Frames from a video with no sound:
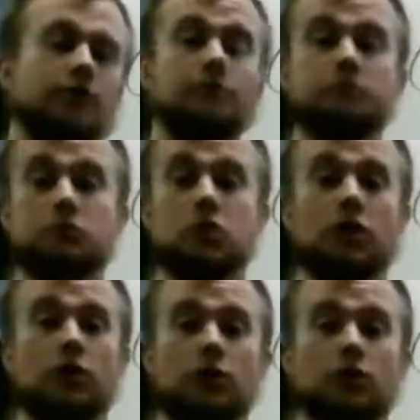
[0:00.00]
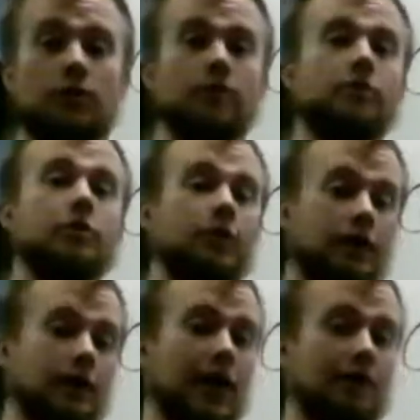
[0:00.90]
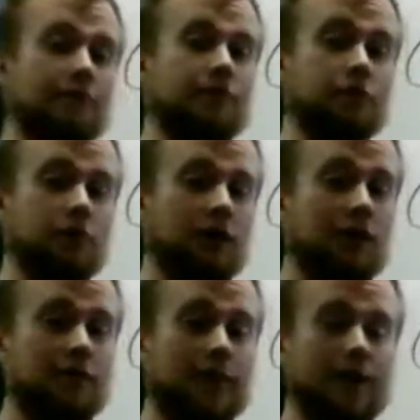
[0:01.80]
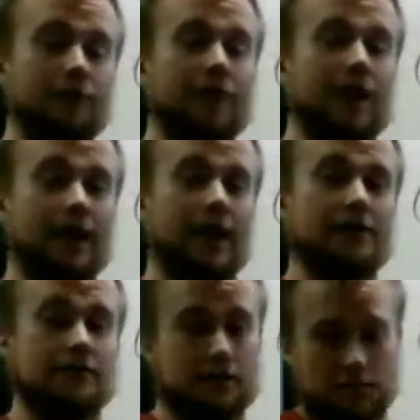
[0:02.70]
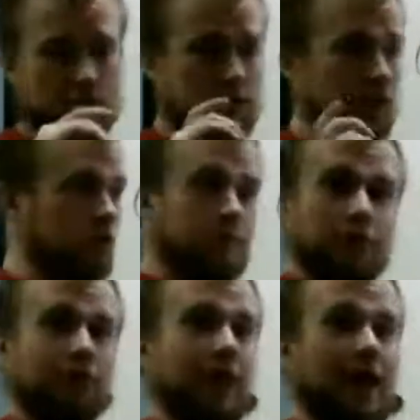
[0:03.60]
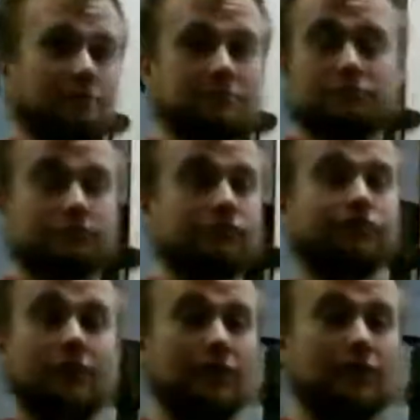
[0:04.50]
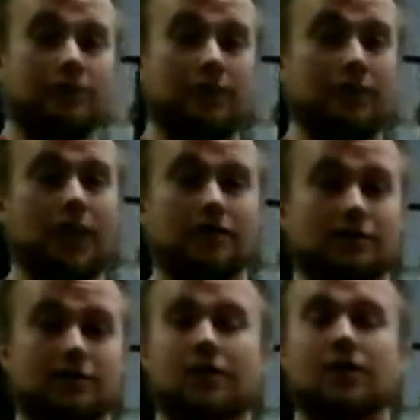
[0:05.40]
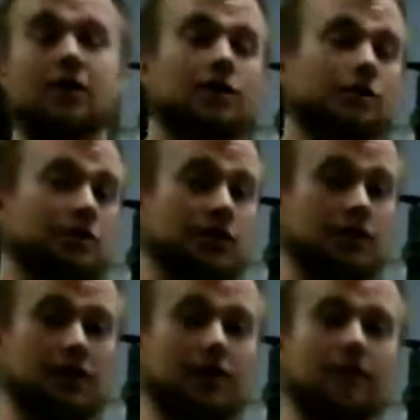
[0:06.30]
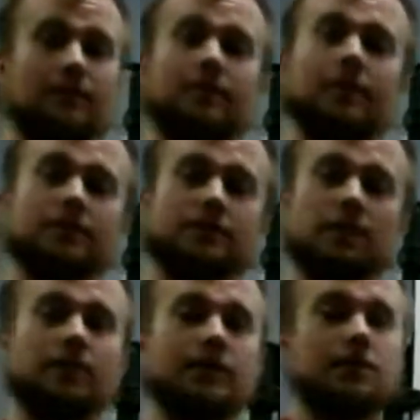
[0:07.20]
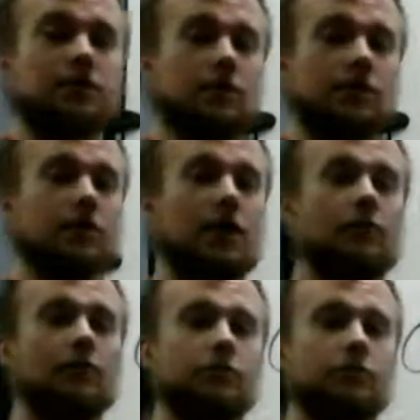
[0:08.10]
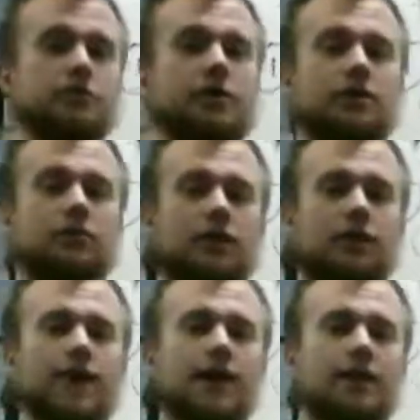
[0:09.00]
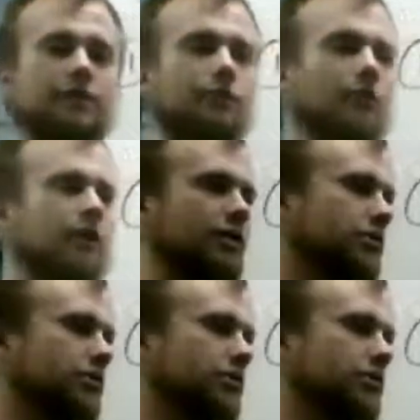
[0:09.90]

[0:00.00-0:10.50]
totally cool. You want to have omega fatty acids. There's a pill for that, like 15 bucks. You can take the supplements and you're good to go. You'll get the fat in for it, and I actually have